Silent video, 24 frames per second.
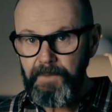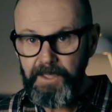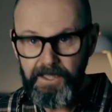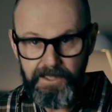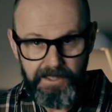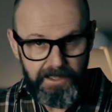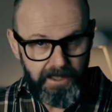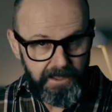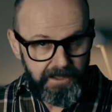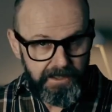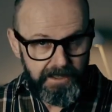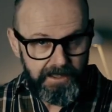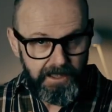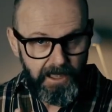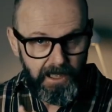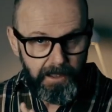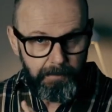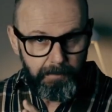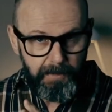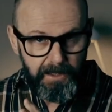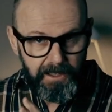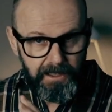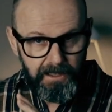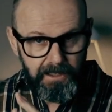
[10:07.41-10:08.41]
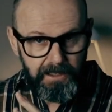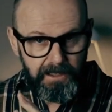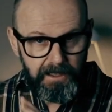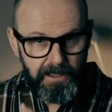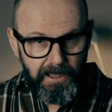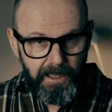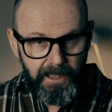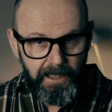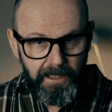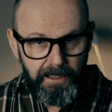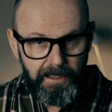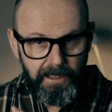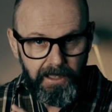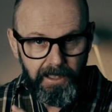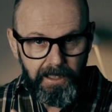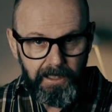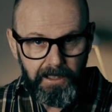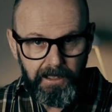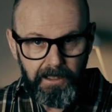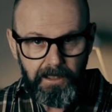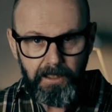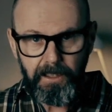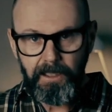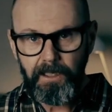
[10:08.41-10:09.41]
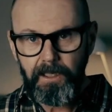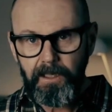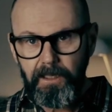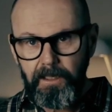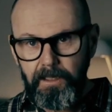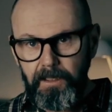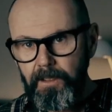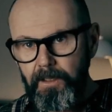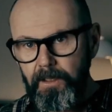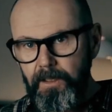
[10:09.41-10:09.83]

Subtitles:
It's that same en ending.